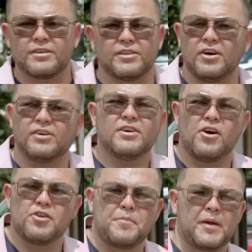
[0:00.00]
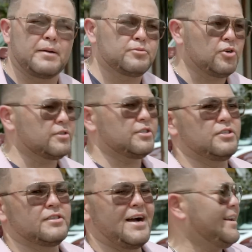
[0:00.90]
you know, on your pickup truck, you
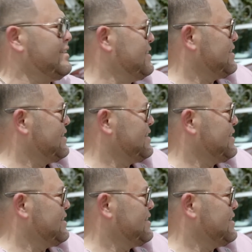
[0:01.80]
still got it.